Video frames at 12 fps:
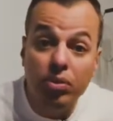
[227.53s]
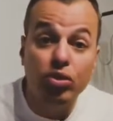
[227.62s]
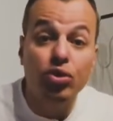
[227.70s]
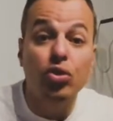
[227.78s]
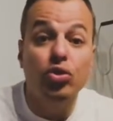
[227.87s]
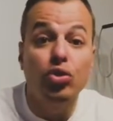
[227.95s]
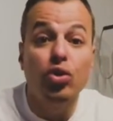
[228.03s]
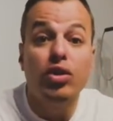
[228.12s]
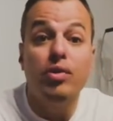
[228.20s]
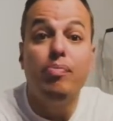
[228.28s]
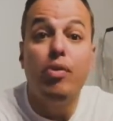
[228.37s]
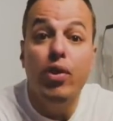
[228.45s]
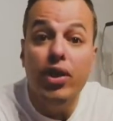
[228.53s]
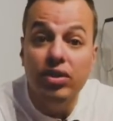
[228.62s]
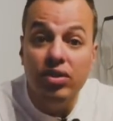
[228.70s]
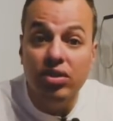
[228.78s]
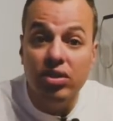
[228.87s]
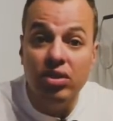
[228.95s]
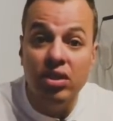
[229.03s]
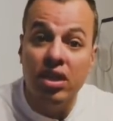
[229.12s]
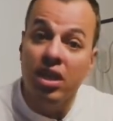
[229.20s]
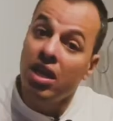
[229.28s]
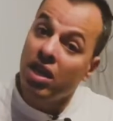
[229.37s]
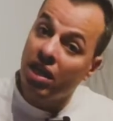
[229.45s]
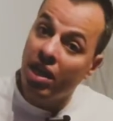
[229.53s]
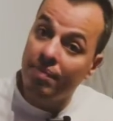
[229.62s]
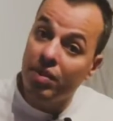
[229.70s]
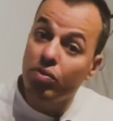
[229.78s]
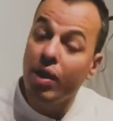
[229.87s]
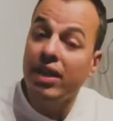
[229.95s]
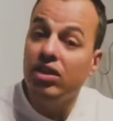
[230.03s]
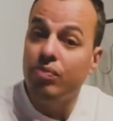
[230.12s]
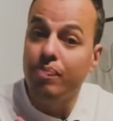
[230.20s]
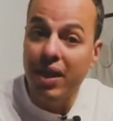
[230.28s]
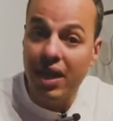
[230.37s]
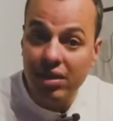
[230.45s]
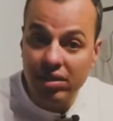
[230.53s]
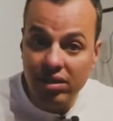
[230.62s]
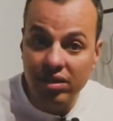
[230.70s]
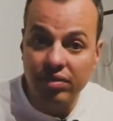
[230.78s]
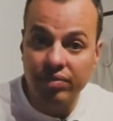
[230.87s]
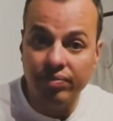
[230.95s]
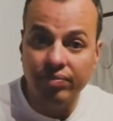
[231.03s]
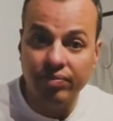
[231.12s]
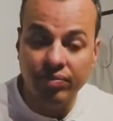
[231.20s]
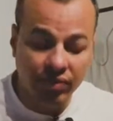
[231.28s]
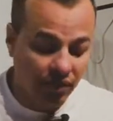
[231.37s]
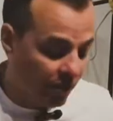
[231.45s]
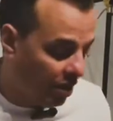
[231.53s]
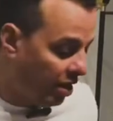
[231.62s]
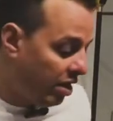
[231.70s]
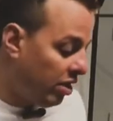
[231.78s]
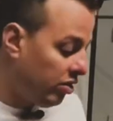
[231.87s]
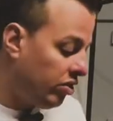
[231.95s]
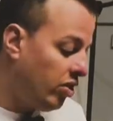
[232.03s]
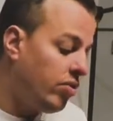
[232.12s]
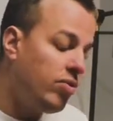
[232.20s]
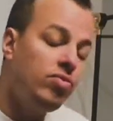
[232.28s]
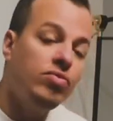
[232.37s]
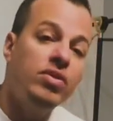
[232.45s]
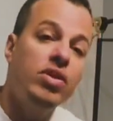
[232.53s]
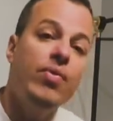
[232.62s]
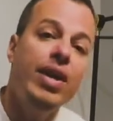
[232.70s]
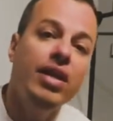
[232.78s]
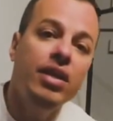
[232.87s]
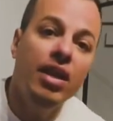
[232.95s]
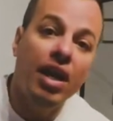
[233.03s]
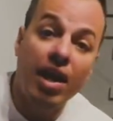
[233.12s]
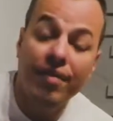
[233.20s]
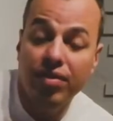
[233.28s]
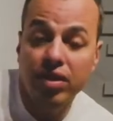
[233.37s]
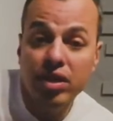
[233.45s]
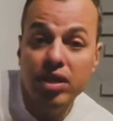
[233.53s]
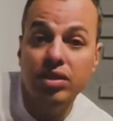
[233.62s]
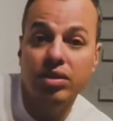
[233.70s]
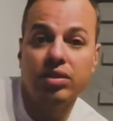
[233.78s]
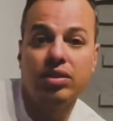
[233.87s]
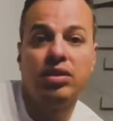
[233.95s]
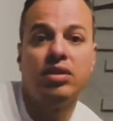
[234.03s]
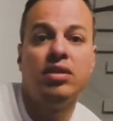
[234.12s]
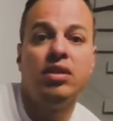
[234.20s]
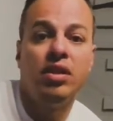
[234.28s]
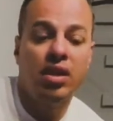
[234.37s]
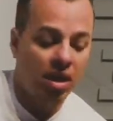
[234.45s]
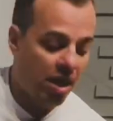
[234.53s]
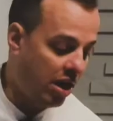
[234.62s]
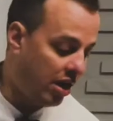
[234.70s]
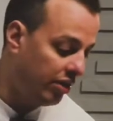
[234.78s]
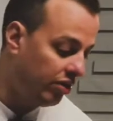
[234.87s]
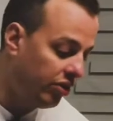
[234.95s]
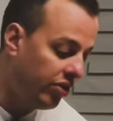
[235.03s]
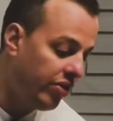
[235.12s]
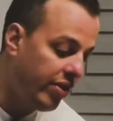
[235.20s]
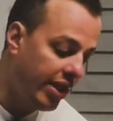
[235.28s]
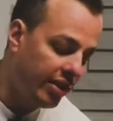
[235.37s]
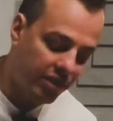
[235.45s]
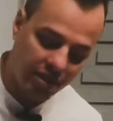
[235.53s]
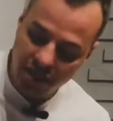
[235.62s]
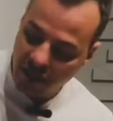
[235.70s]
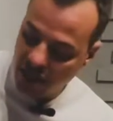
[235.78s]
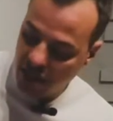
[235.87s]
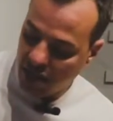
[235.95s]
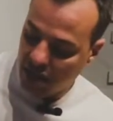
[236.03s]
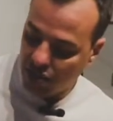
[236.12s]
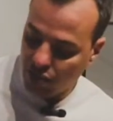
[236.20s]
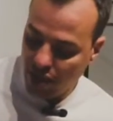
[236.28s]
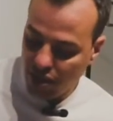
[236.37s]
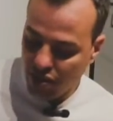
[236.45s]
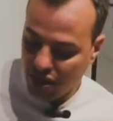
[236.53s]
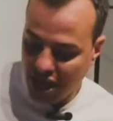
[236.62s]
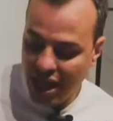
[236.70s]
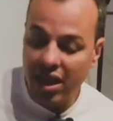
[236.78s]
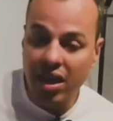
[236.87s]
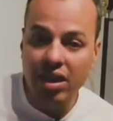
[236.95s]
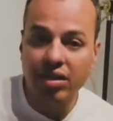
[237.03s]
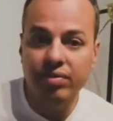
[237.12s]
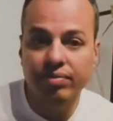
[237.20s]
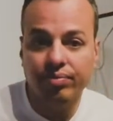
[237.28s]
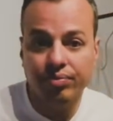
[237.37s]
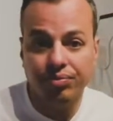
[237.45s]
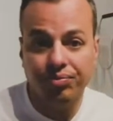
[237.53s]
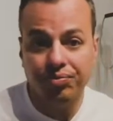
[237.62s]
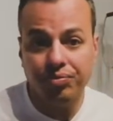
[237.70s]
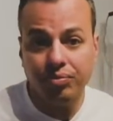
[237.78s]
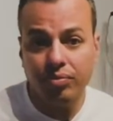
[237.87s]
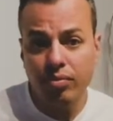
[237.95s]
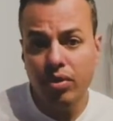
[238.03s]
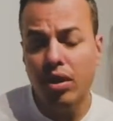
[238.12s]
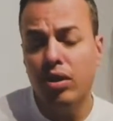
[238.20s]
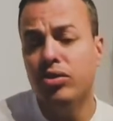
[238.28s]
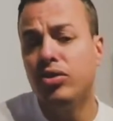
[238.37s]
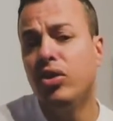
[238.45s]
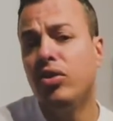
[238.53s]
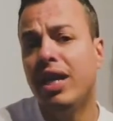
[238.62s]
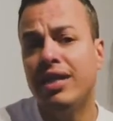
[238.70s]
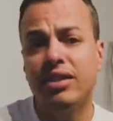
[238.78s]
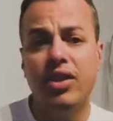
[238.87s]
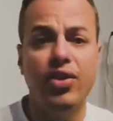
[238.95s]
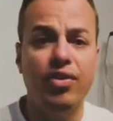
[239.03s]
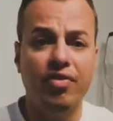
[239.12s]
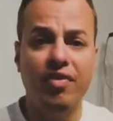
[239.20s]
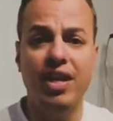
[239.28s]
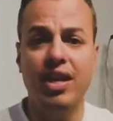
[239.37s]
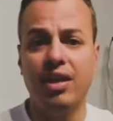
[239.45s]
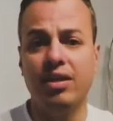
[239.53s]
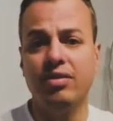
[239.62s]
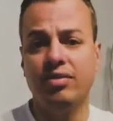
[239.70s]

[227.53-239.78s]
you to control the buoyancy, keep the right speed. So the way I've learned to do it is when you're kicking, so let's say you're finning,